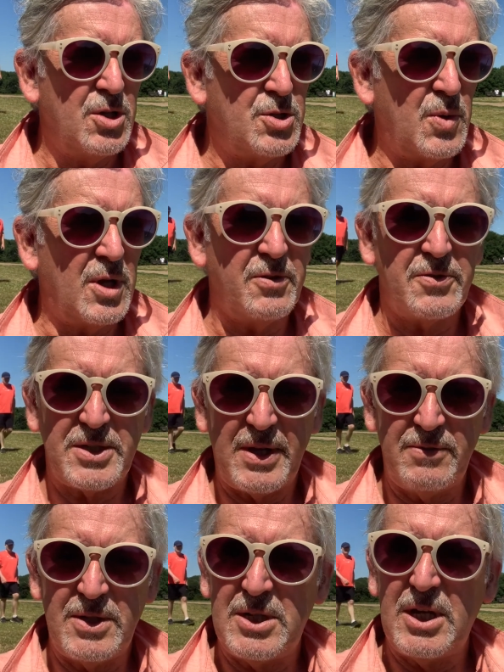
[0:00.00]

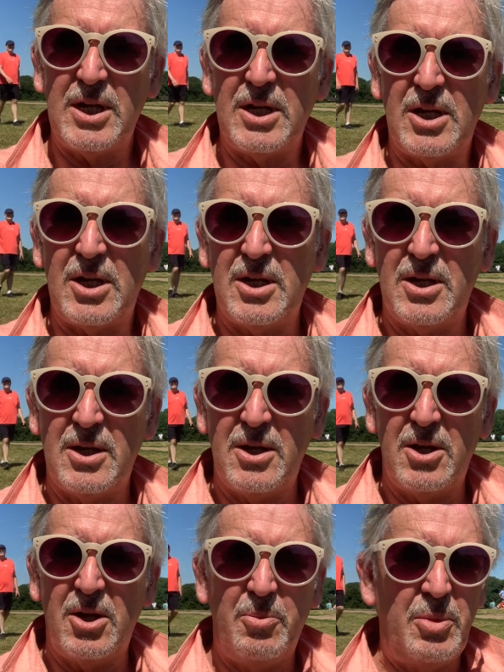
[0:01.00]
1217,
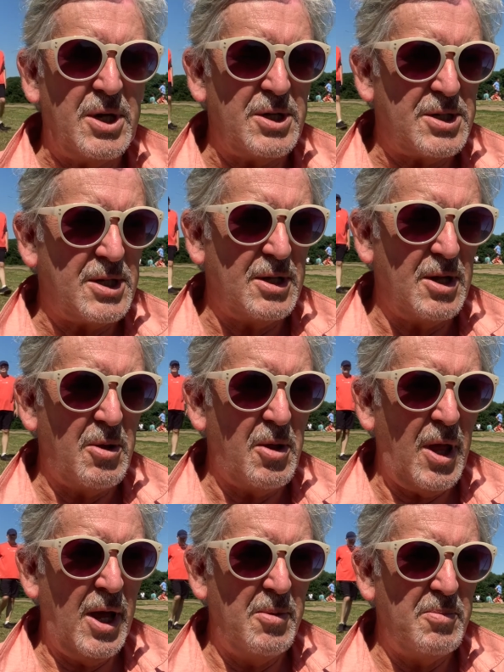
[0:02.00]
but
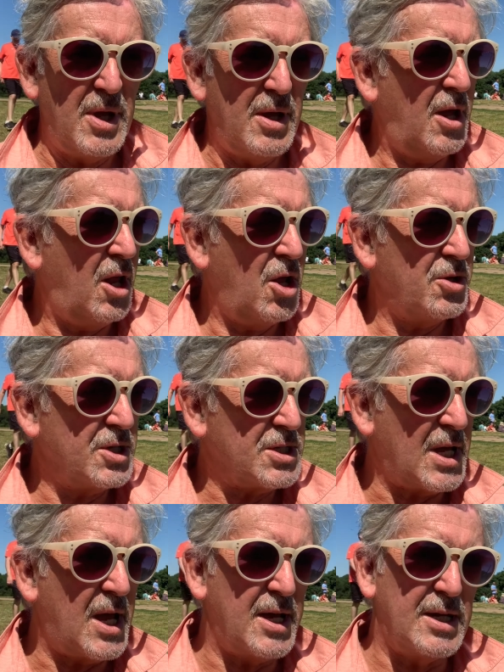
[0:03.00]

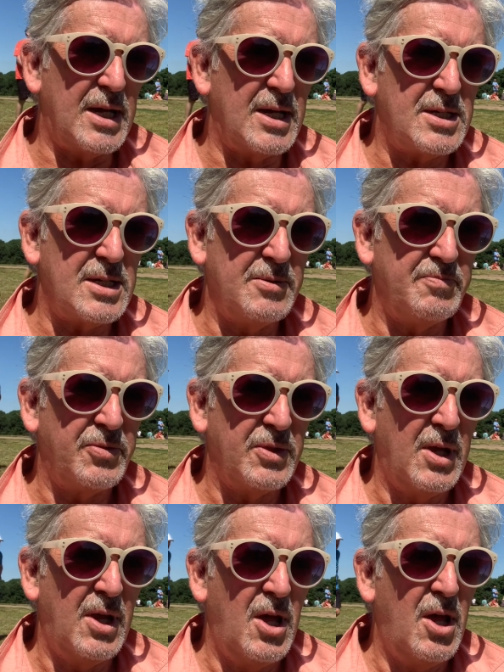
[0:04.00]
alongside it
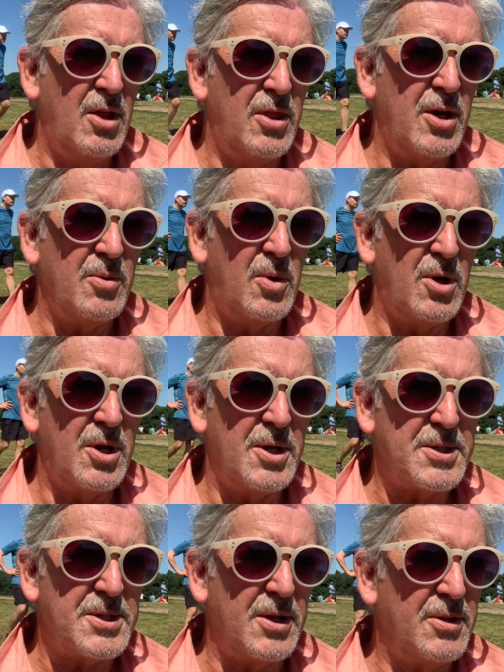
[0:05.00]
there
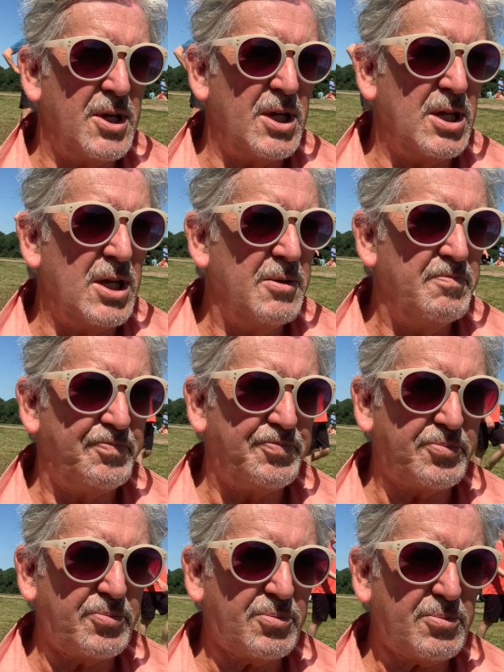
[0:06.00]
was
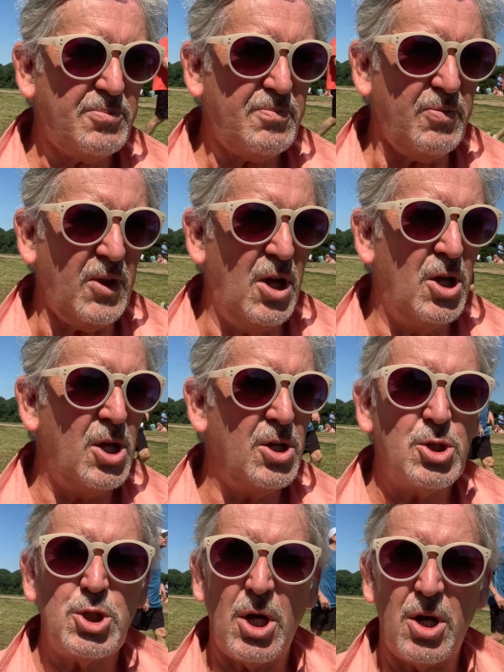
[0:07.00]
the
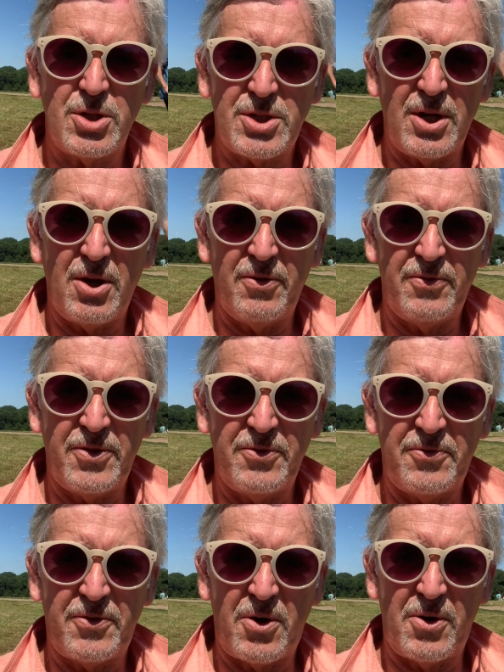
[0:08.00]
Charter of the
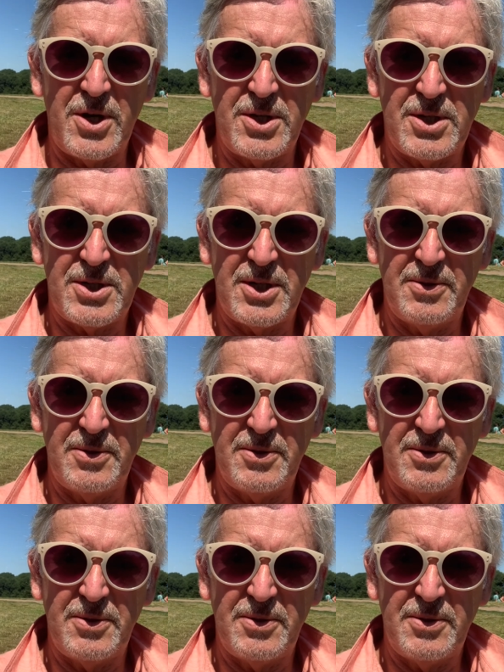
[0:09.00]
Forest.